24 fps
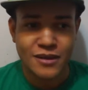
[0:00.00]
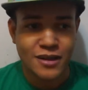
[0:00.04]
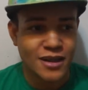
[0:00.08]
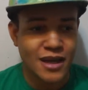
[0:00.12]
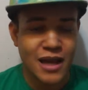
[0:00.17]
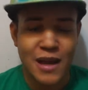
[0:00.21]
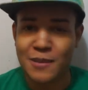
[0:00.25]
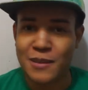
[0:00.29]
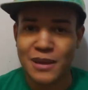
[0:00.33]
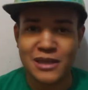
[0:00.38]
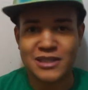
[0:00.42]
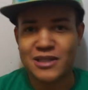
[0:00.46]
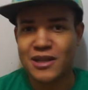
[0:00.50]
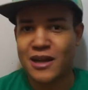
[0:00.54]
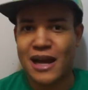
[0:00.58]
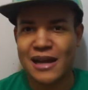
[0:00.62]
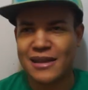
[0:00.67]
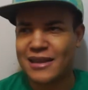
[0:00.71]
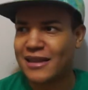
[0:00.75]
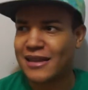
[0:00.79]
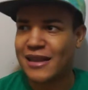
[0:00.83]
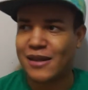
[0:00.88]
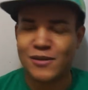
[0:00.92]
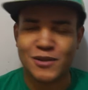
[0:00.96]
Um, I saw, I
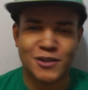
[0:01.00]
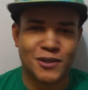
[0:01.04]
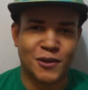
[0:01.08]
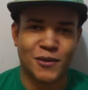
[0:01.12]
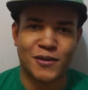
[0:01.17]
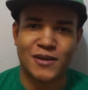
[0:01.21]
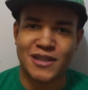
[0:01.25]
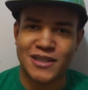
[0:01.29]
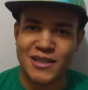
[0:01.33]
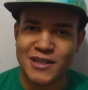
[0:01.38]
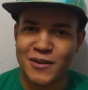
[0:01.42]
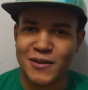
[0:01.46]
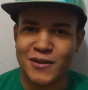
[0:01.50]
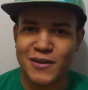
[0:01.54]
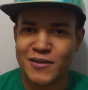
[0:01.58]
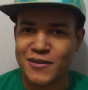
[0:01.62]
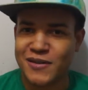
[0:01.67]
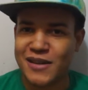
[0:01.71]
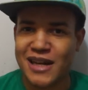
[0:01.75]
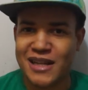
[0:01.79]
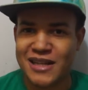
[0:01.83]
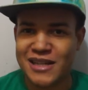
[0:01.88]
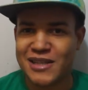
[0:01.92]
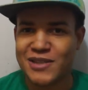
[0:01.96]
think that was during the series
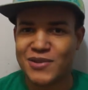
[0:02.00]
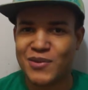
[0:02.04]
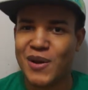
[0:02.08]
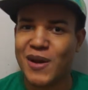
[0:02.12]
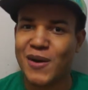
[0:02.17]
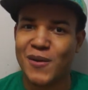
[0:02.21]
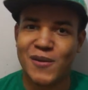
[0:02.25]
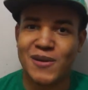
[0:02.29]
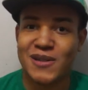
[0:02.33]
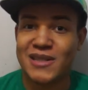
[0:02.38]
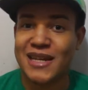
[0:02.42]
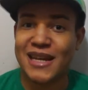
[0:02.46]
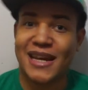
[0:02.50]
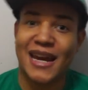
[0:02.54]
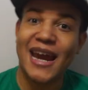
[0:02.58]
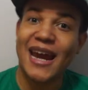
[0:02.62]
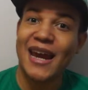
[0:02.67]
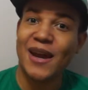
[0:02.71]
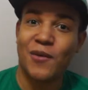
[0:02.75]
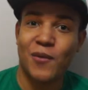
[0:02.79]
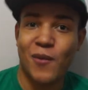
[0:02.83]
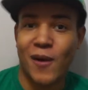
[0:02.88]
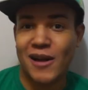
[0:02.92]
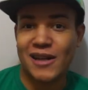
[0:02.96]
finale as well, where it was like,
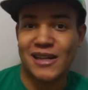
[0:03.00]
hey,